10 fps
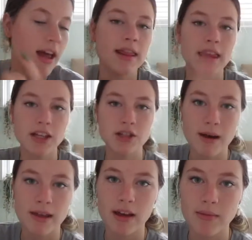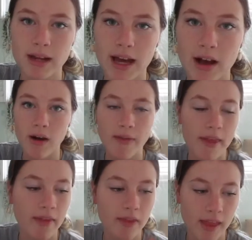then do my thumbnail and
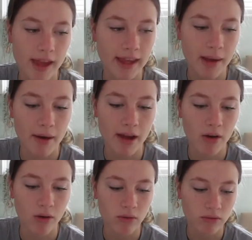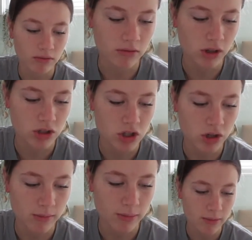then like get my whole
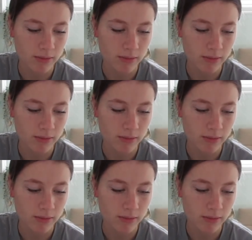YouTube